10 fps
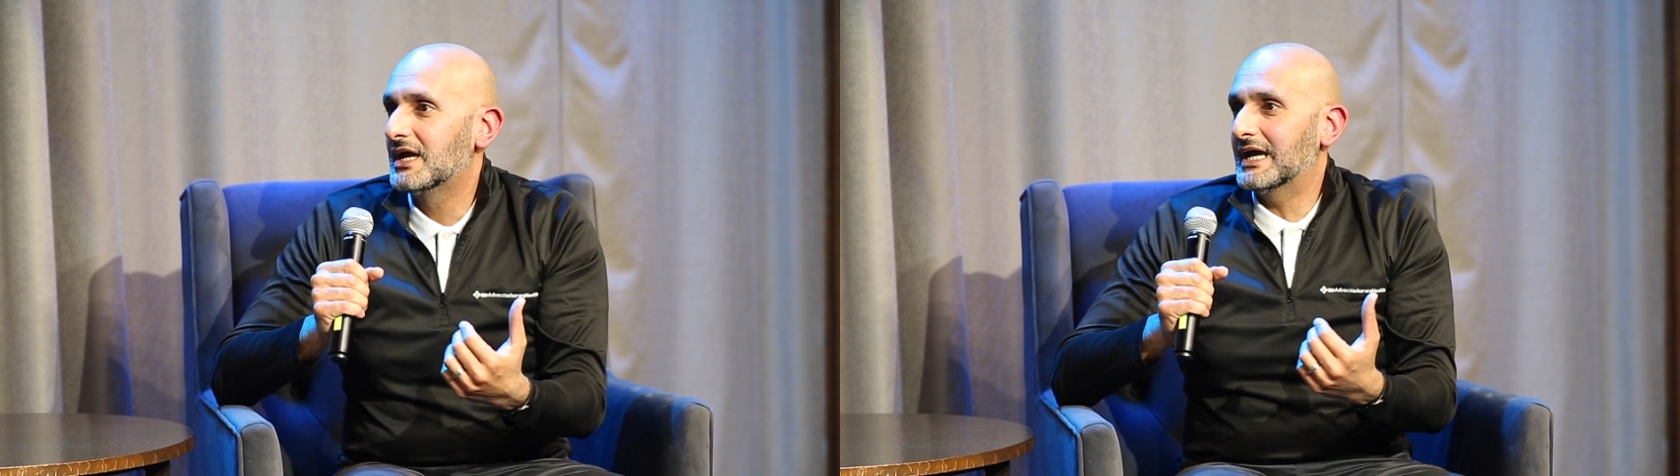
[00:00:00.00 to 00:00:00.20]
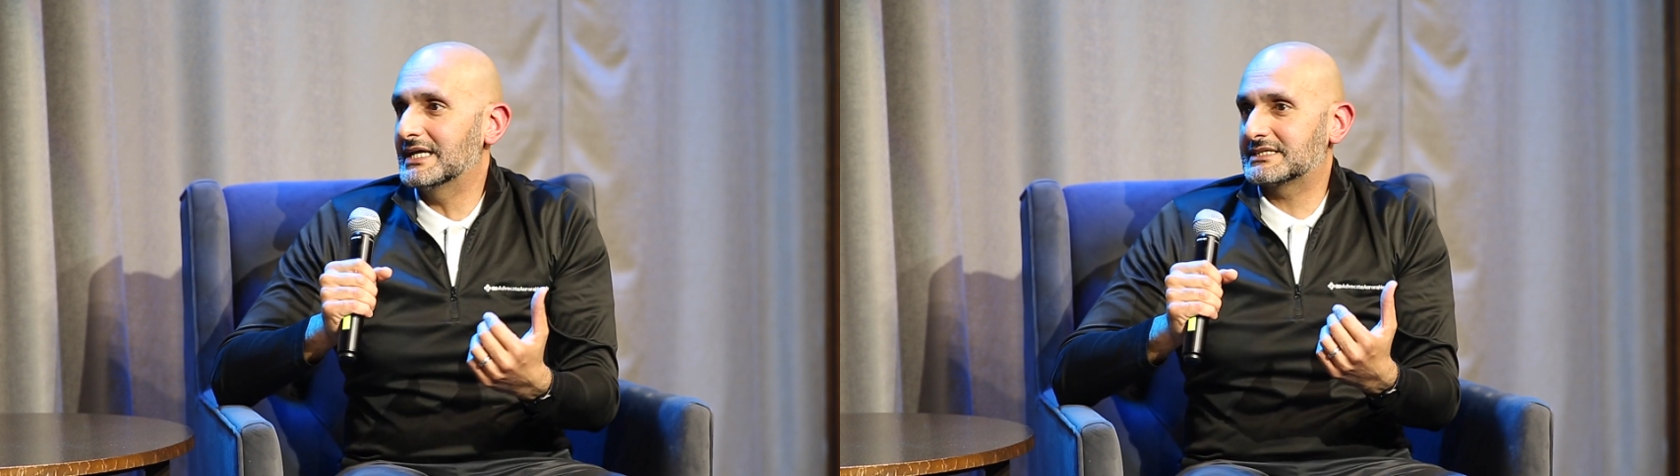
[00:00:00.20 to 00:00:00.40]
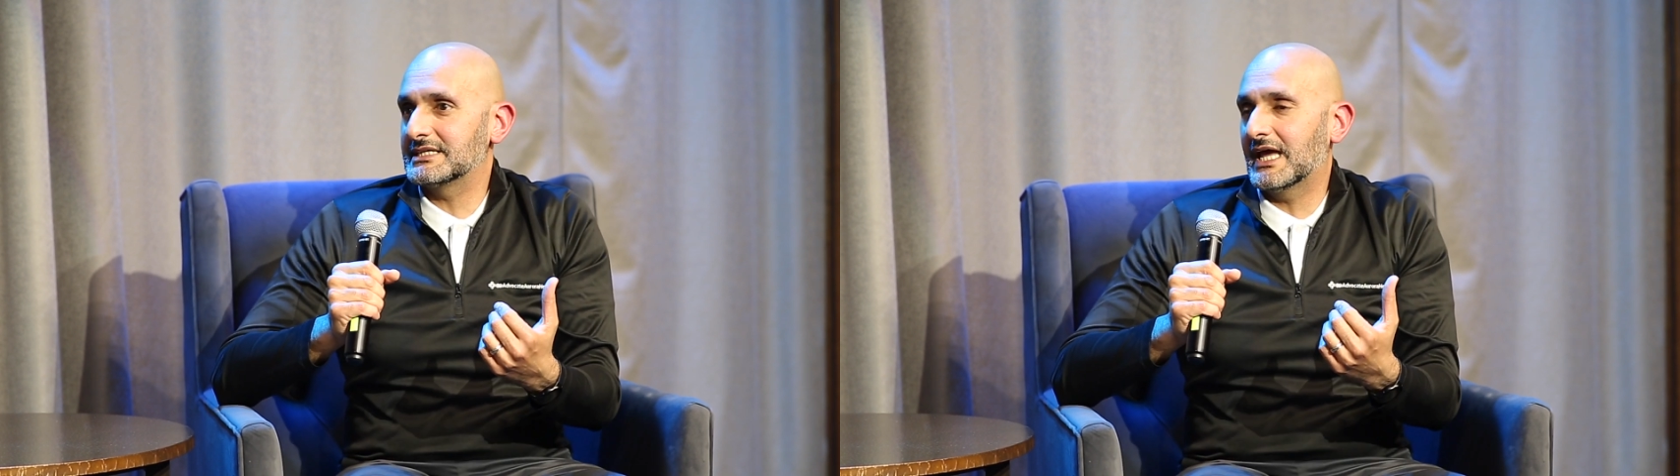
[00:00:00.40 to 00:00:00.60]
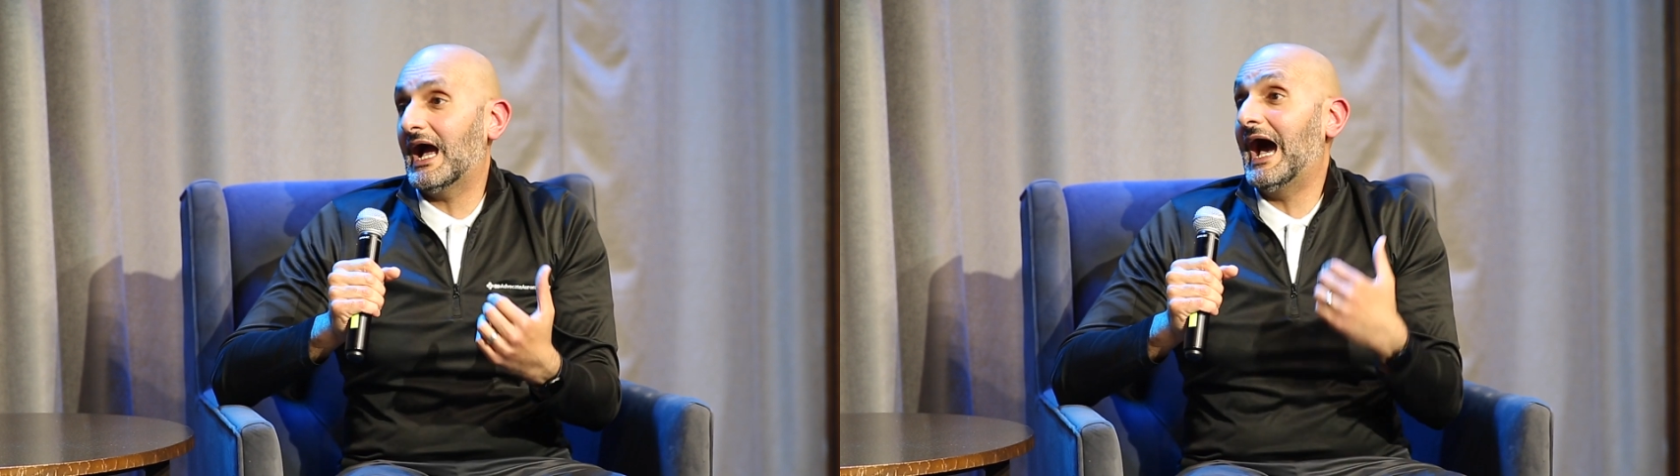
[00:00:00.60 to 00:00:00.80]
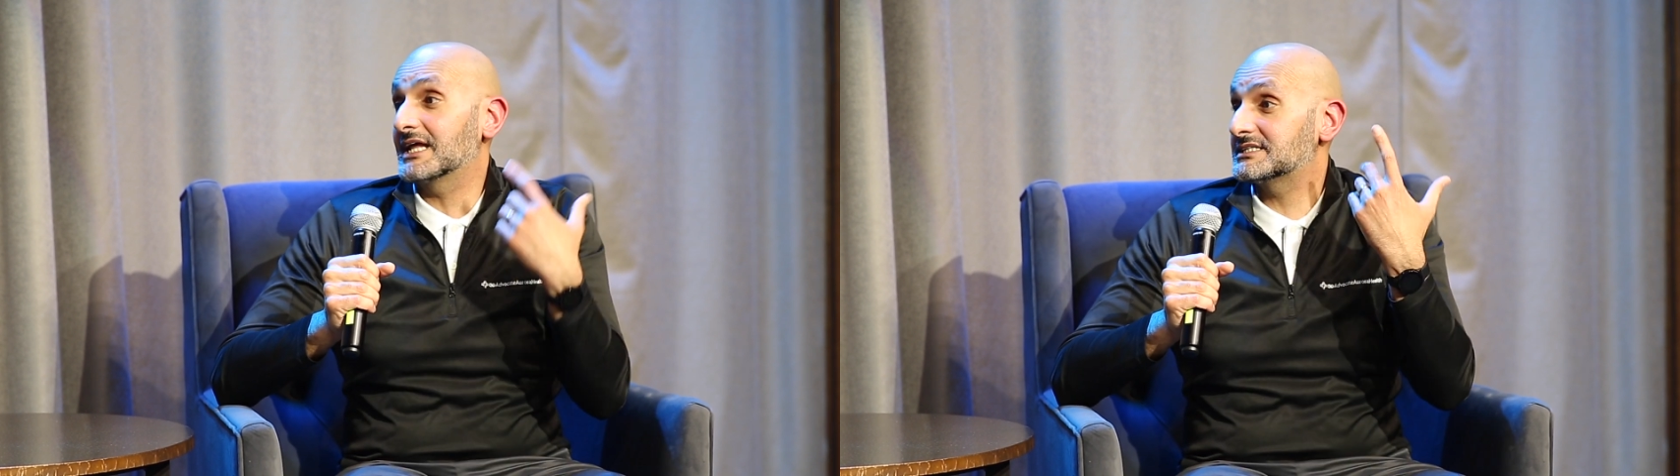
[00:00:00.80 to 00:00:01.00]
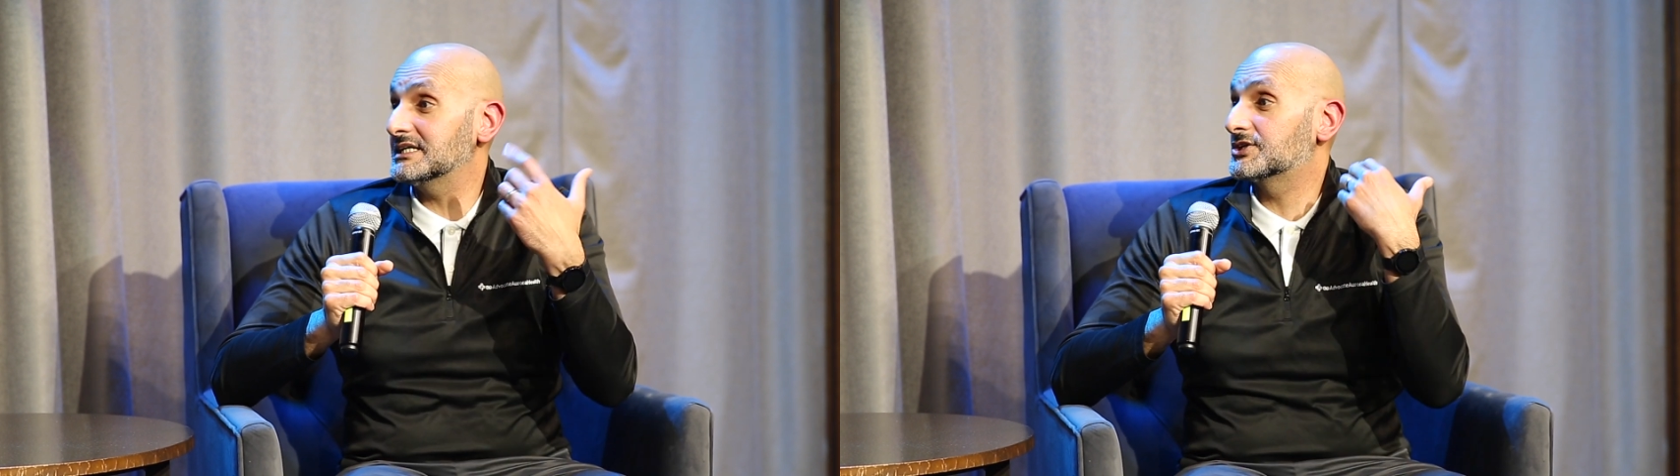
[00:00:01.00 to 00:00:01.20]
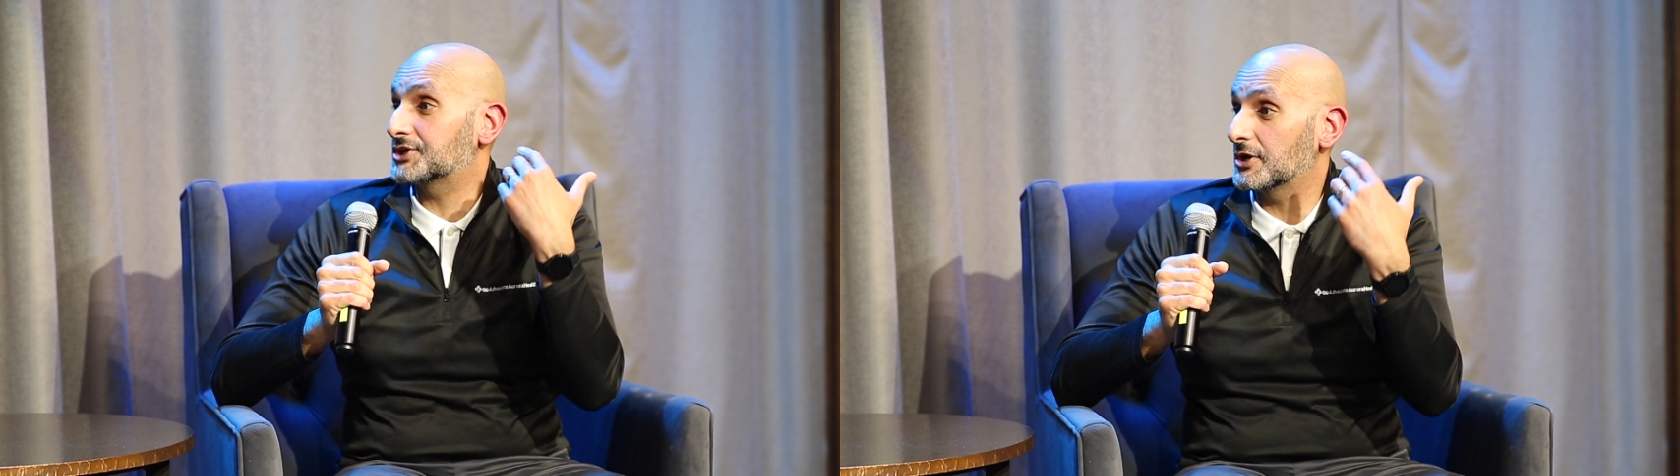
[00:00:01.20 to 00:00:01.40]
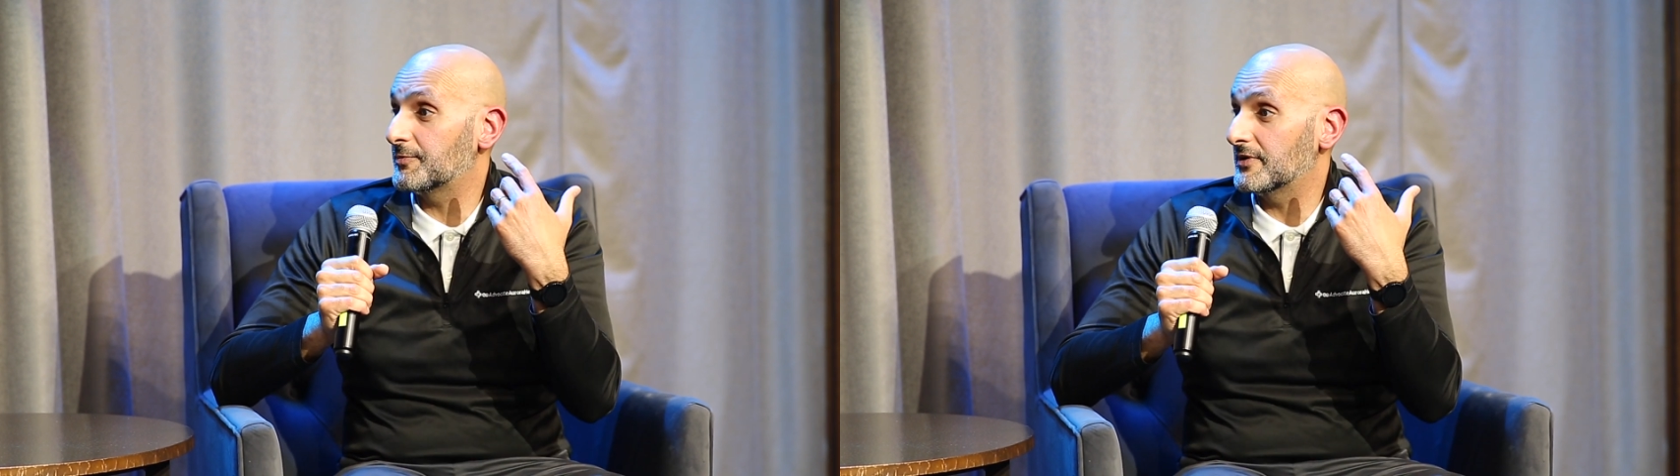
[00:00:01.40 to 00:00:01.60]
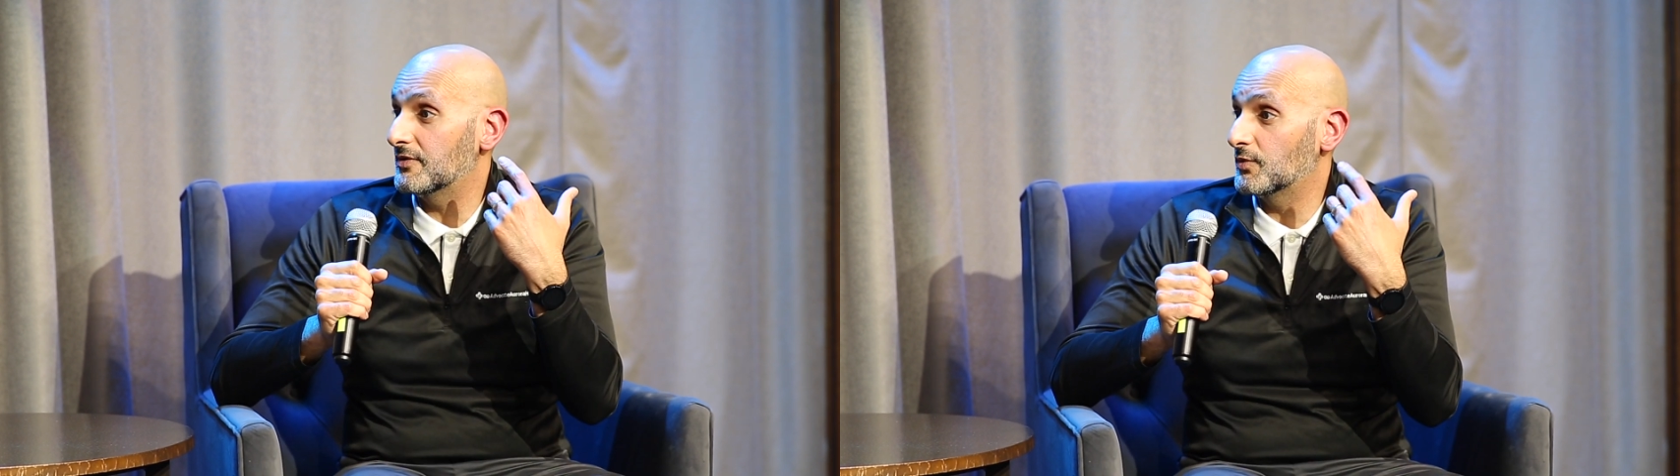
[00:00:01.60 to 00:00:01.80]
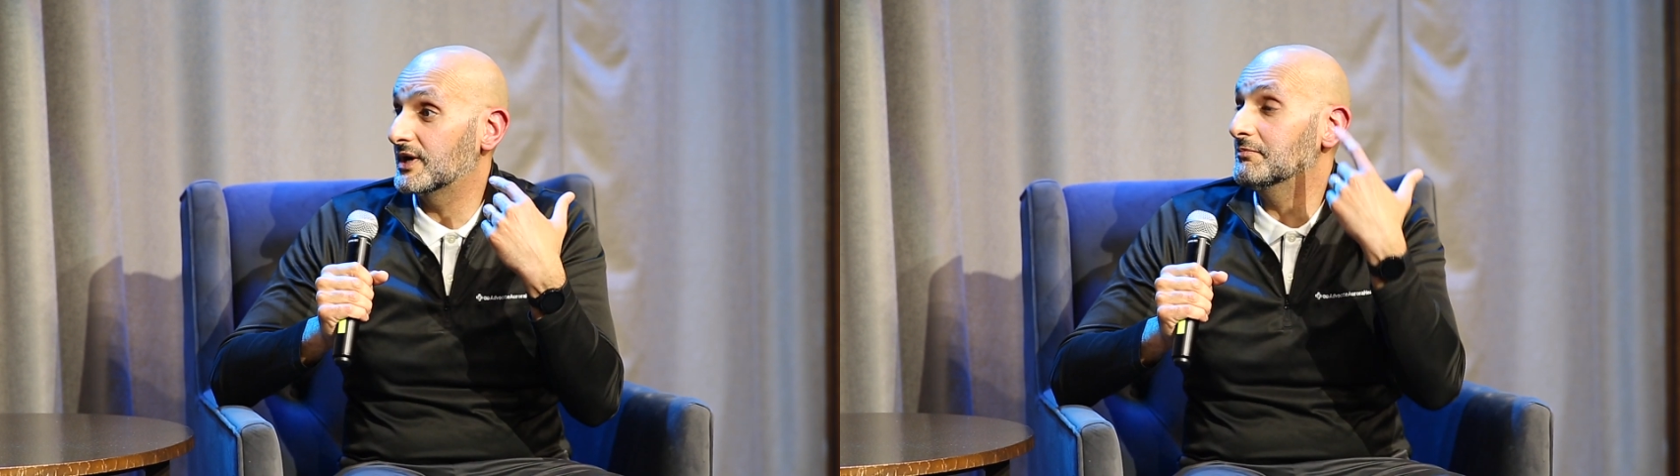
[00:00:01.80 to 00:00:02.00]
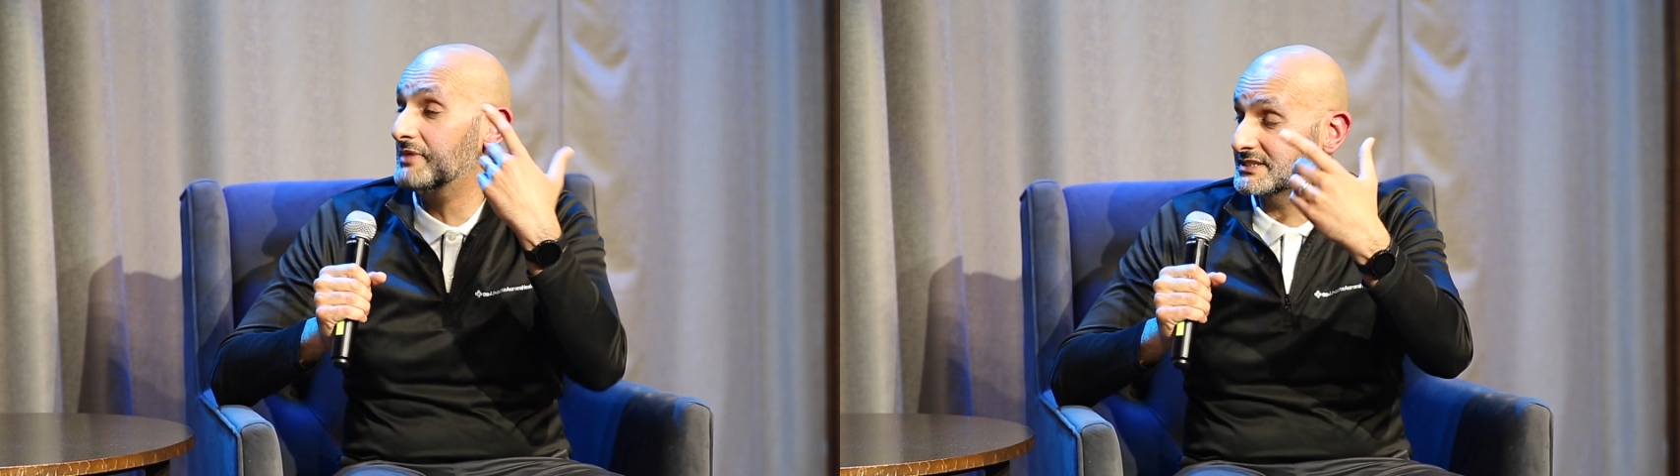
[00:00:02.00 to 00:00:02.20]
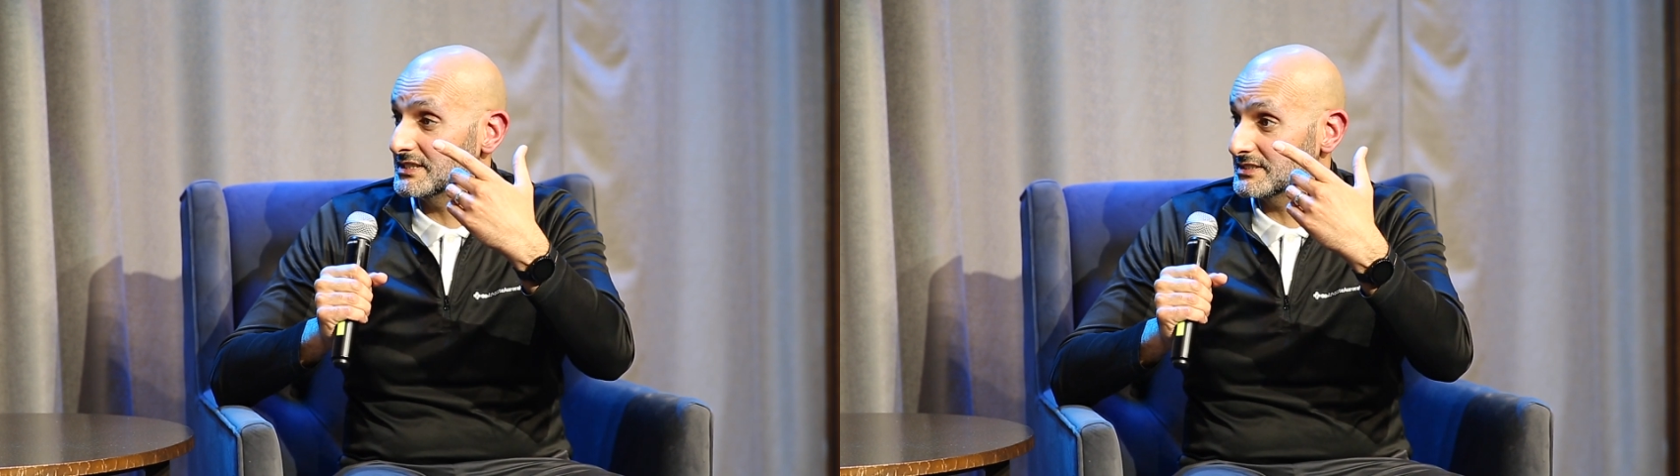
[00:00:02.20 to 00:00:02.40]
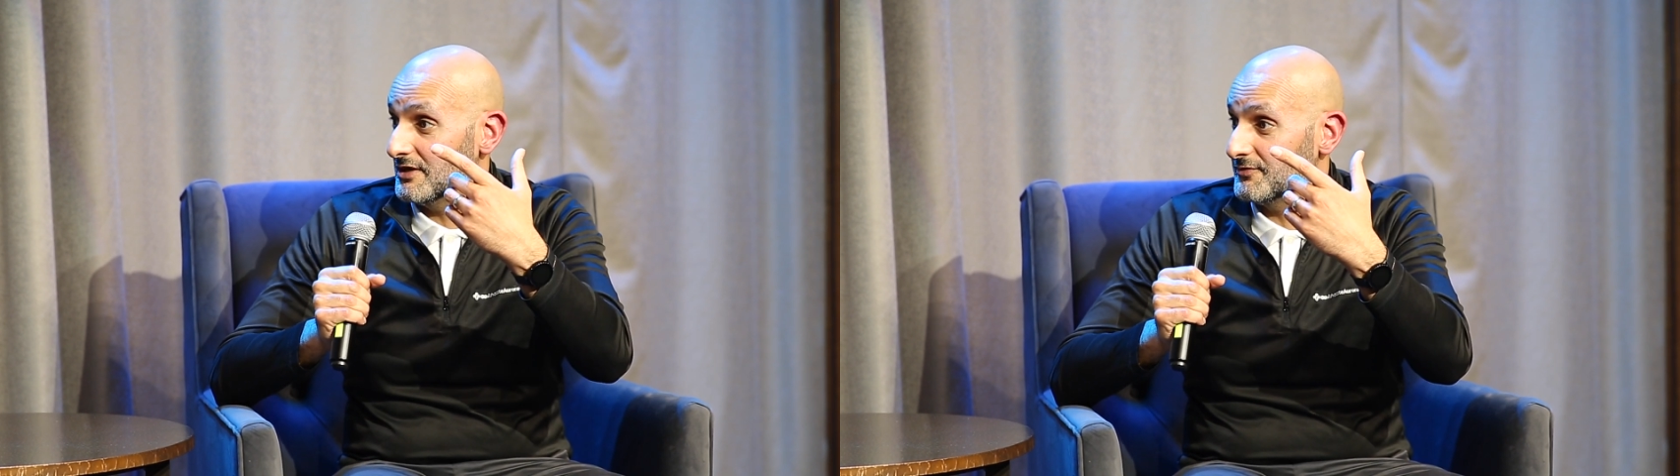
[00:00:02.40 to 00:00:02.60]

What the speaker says: It's like, how does he interpret when he misses a